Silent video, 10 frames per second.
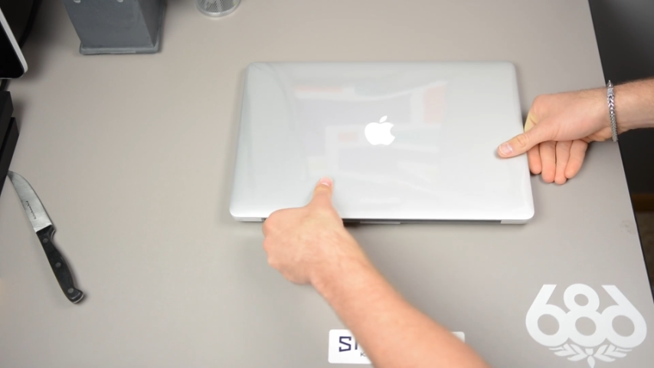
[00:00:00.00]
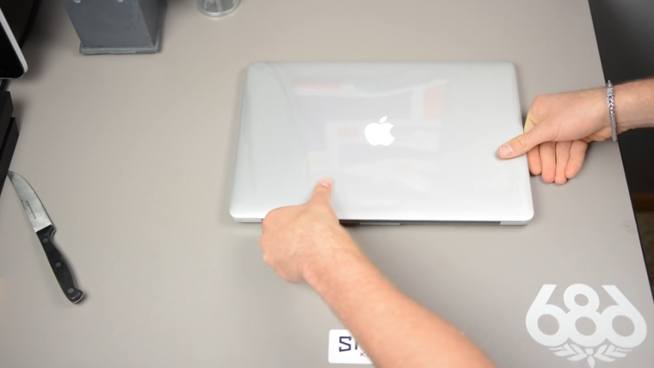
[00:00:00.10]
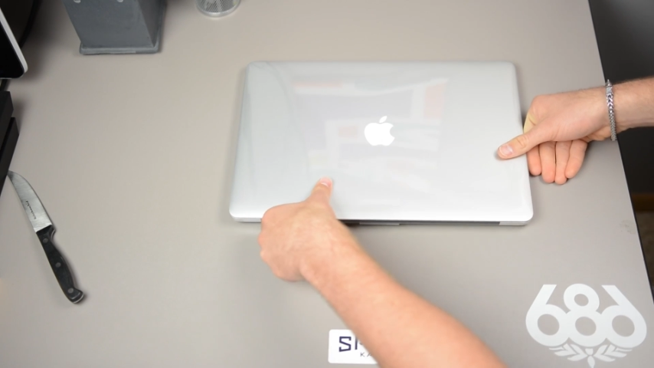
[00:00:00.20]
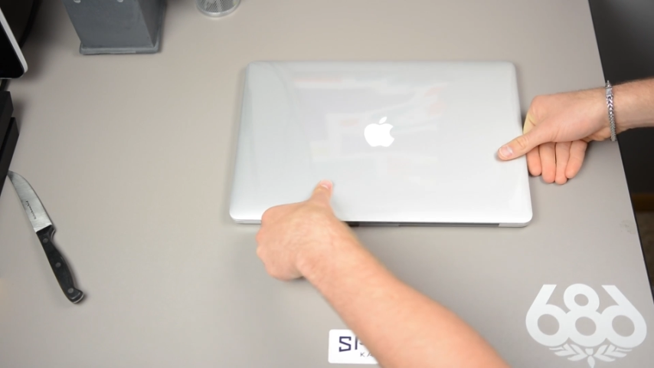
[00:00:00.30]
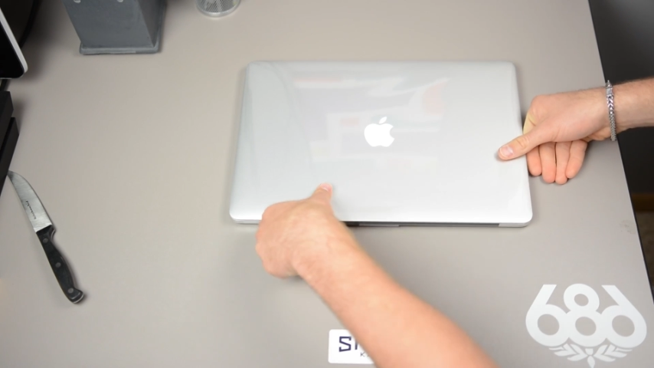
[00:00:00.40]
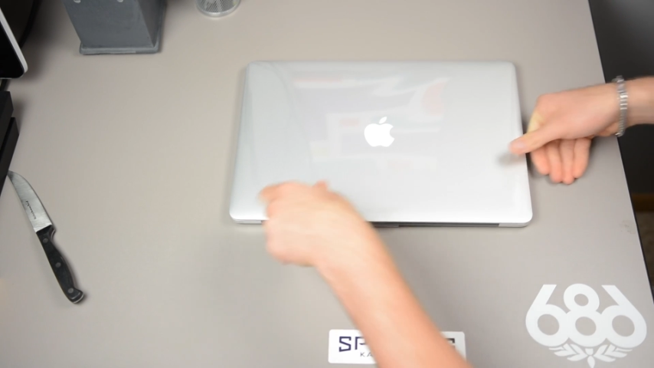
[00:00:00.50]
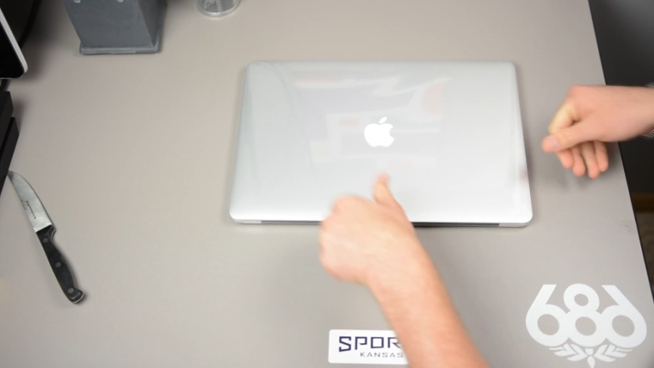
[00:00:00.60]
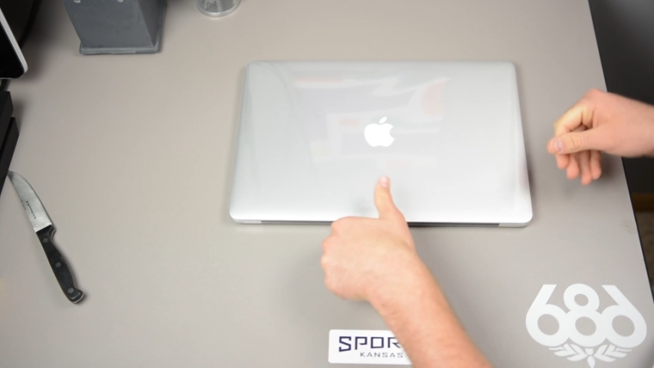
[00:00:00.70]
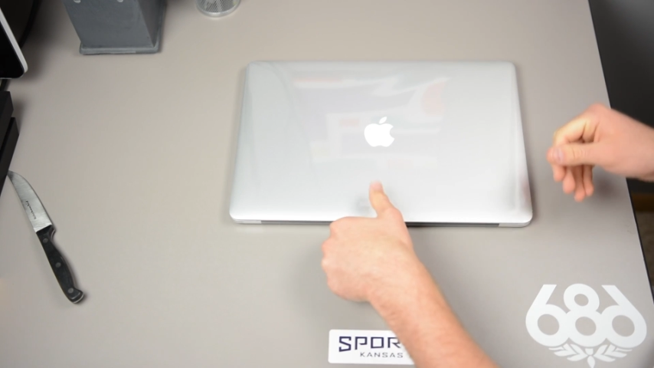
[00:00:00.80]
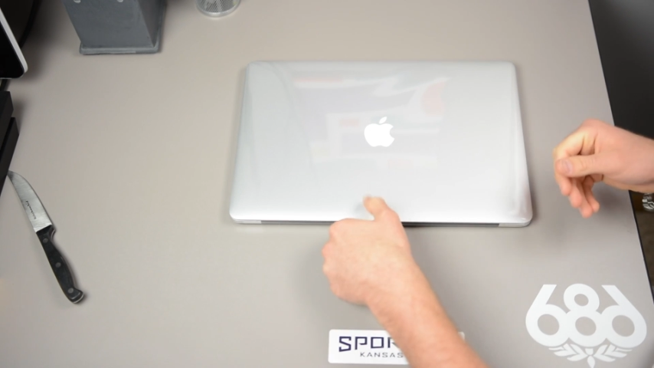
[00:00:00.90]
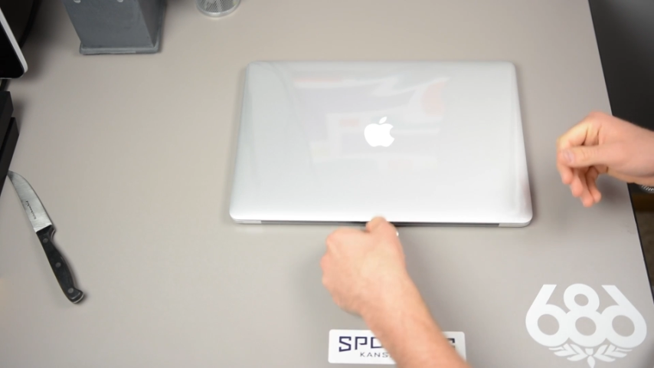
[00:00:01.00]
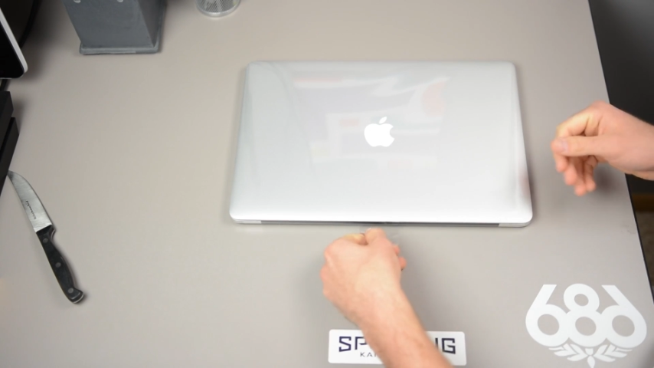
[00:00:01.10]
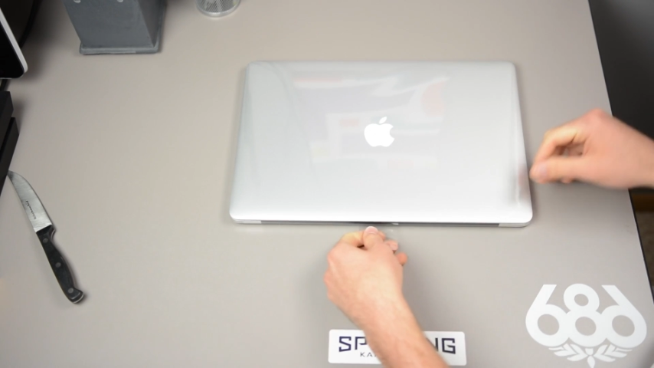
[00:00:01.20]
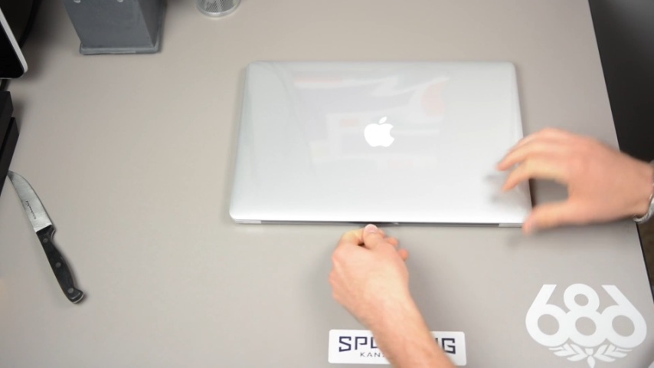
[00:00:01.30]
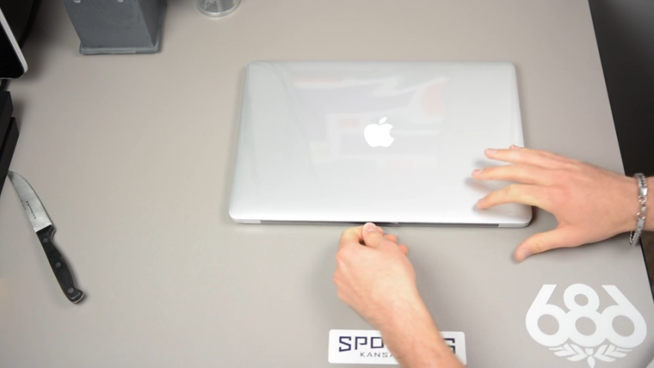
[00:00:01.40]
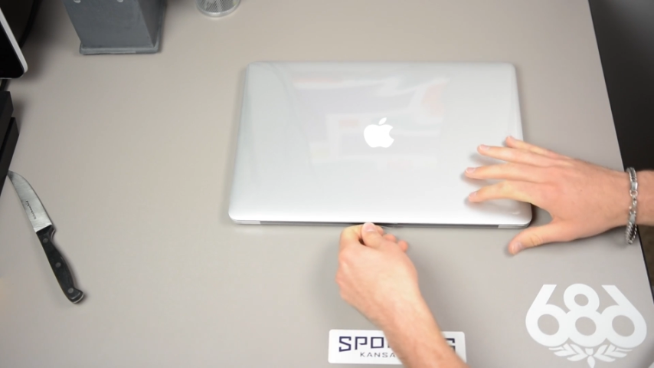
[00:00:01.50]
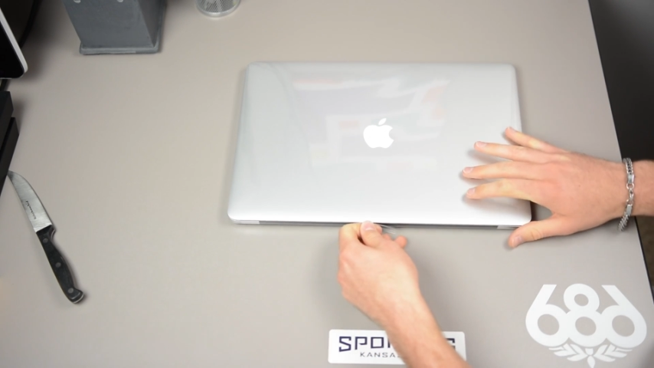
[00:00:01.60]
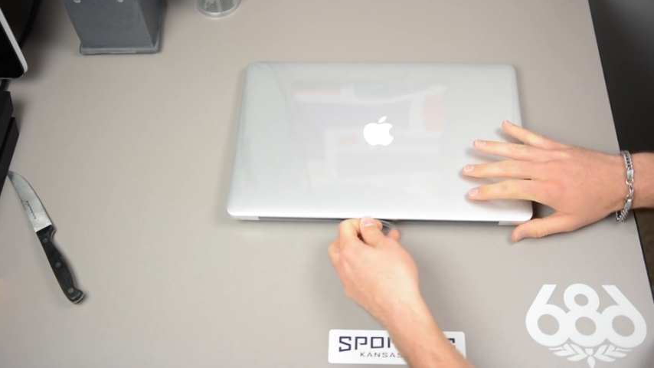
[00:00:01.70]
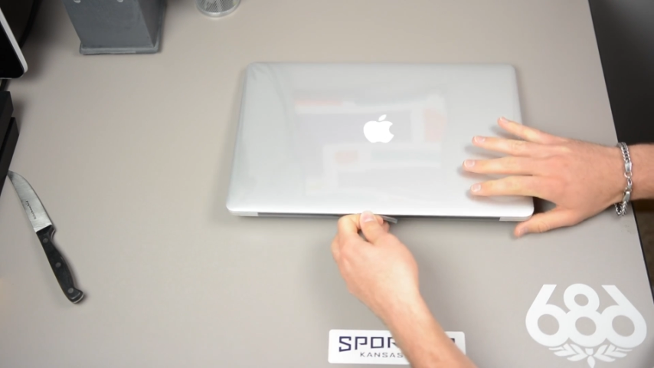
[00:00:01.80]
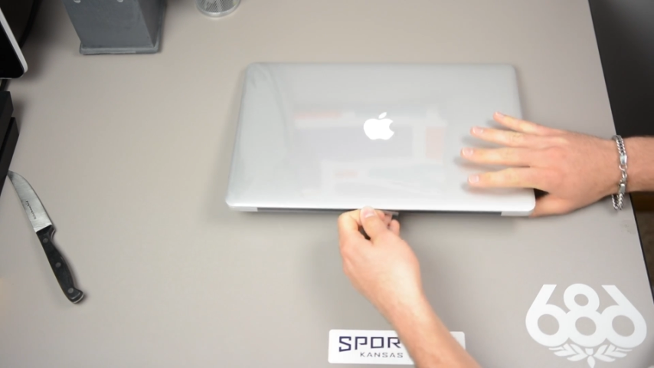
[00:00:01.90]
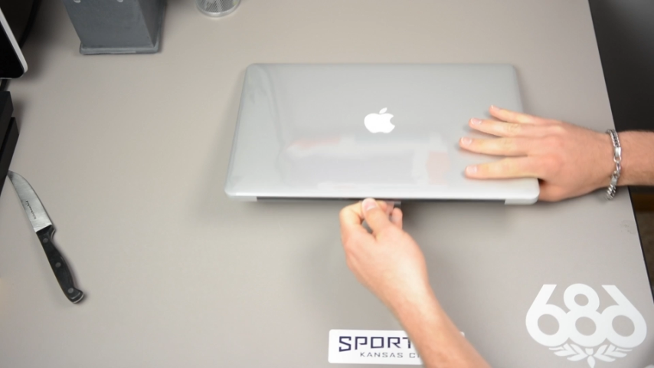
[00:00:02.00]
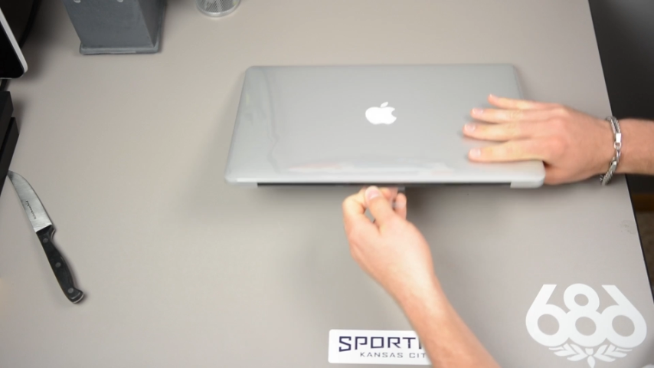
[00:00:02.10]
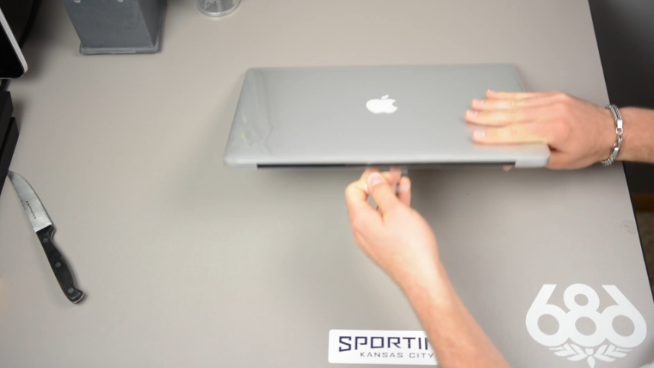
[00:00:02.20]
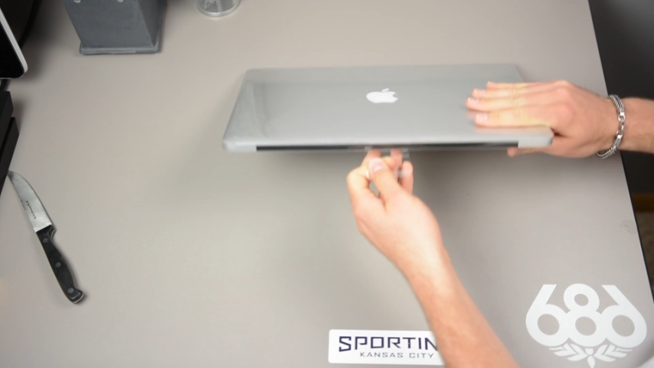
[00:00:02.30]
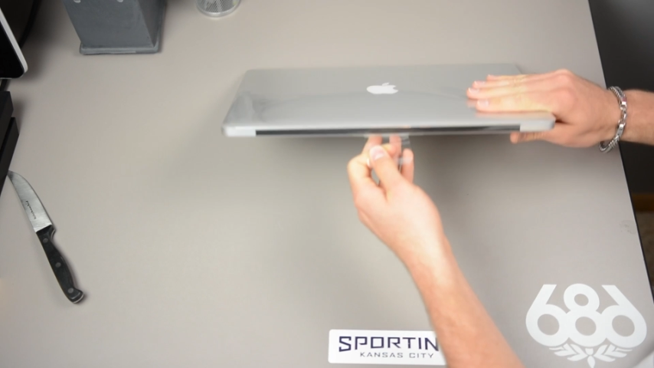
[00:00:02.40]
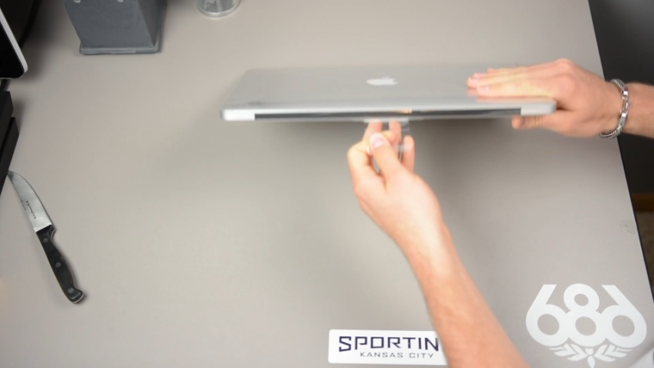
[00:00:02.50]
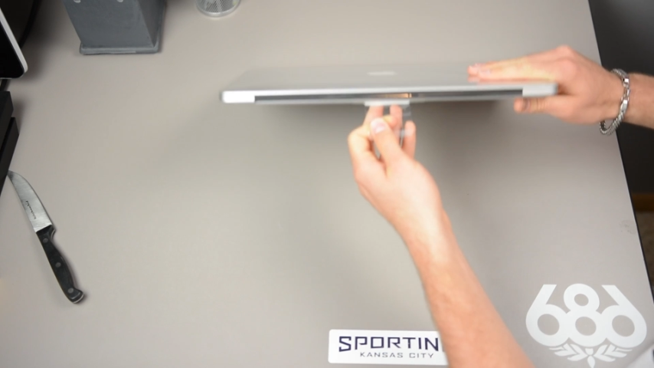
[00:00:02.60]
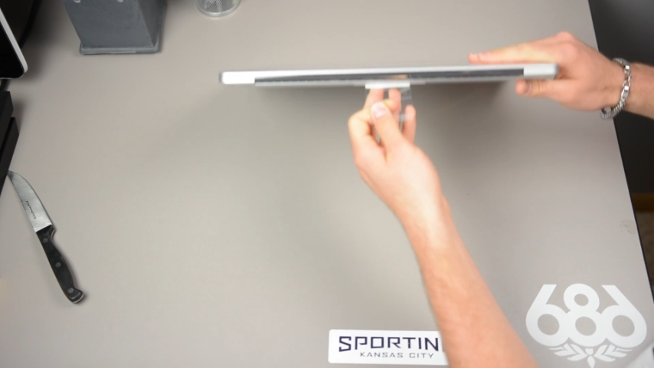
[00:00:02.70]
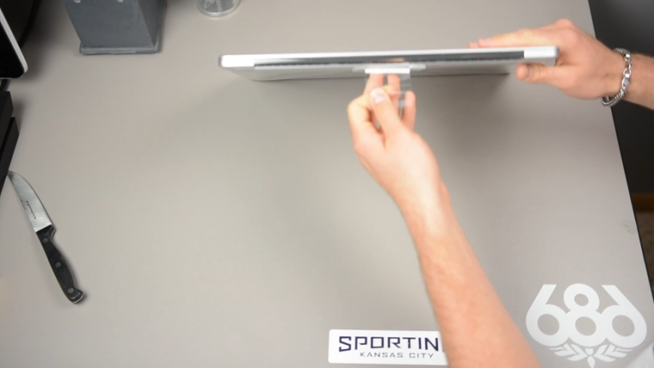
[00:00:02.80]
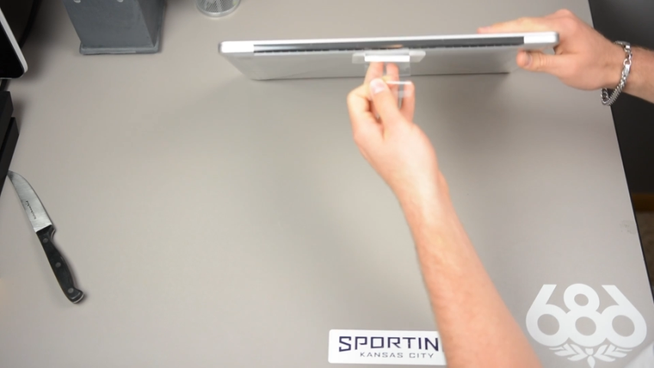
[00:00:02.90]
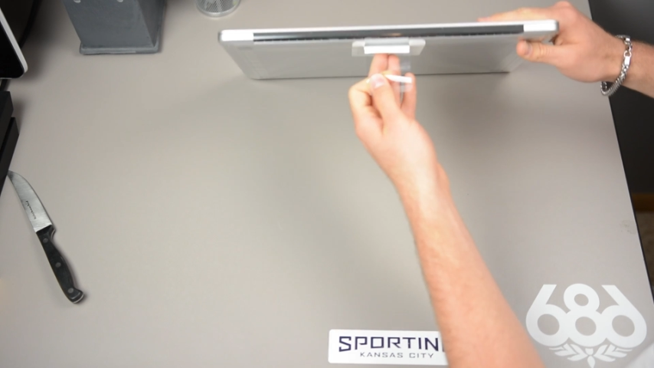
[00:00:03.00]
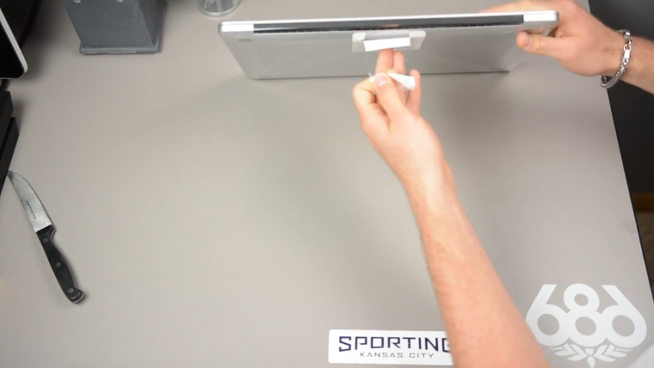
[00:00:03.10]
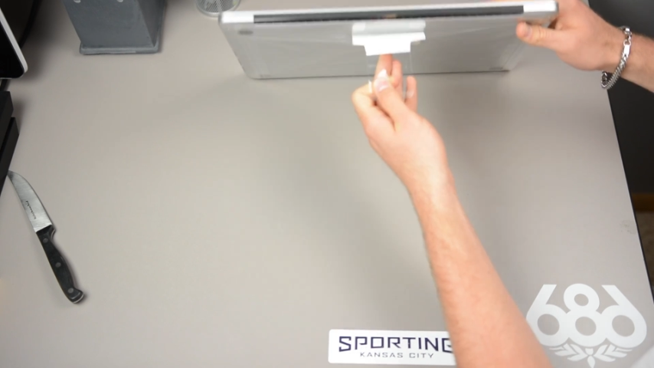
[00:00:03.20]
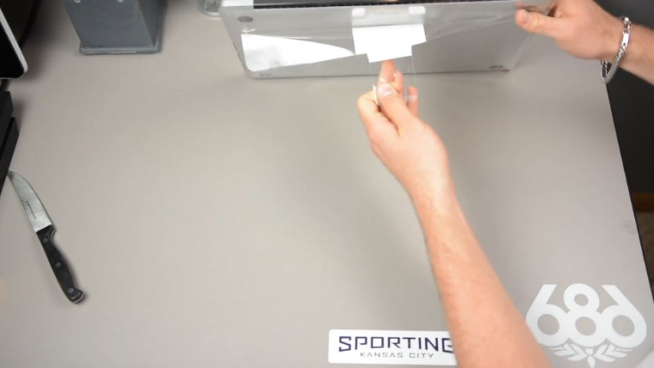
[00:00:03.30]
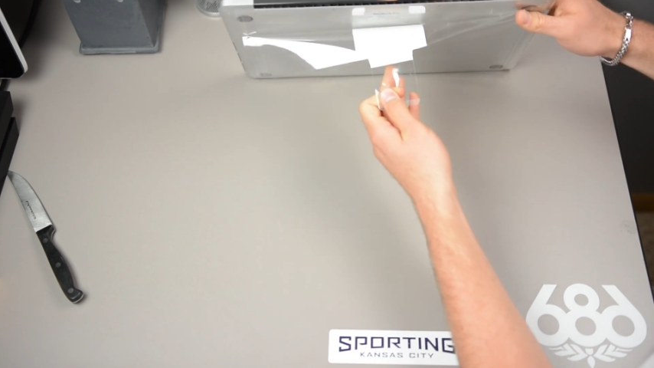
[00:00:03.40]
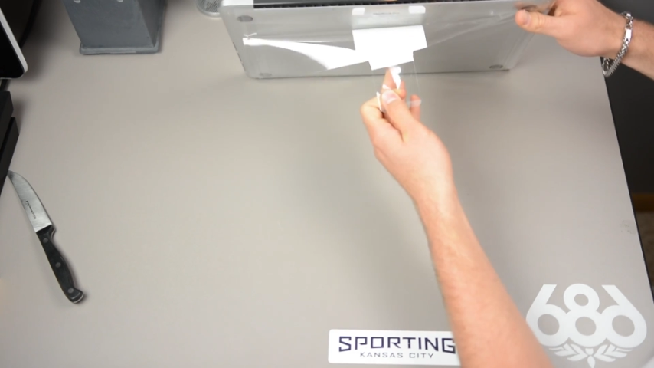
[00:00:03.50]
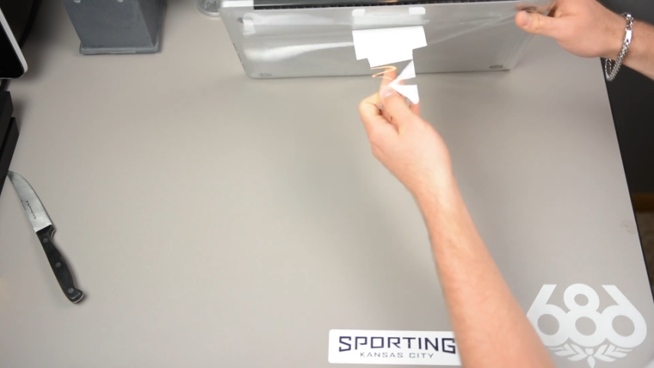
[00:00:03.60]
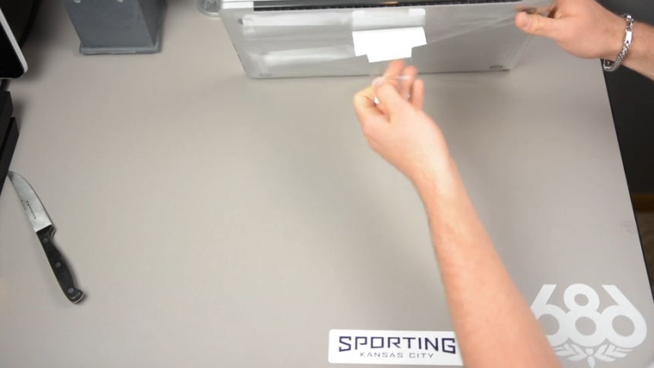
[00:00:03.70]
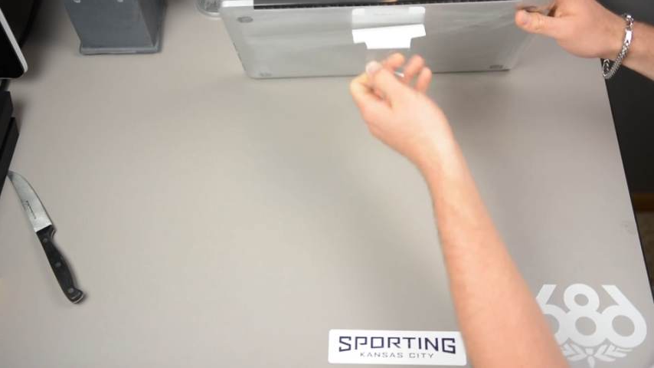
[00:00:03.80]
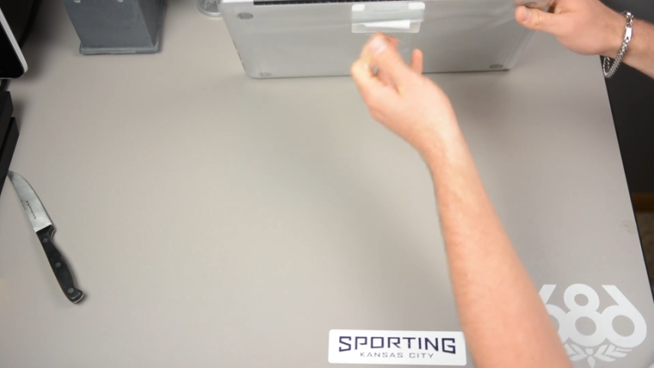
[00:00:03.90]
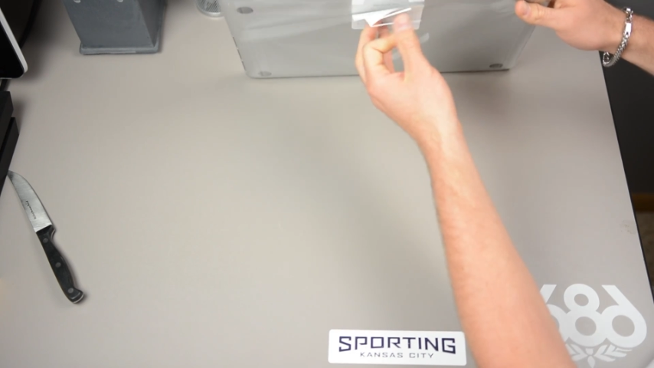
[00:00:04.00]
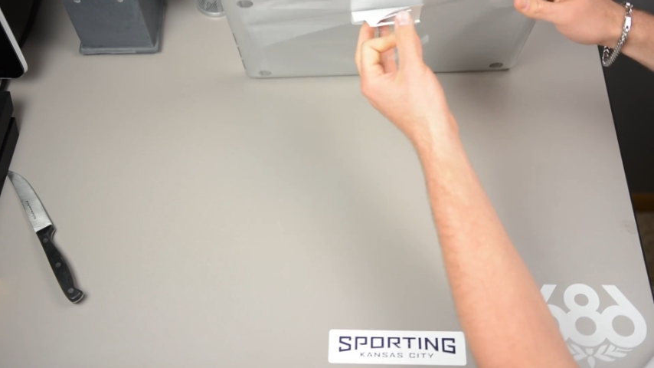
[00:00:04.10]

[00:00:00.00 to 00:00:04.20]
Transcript: [unreadable: no face in view]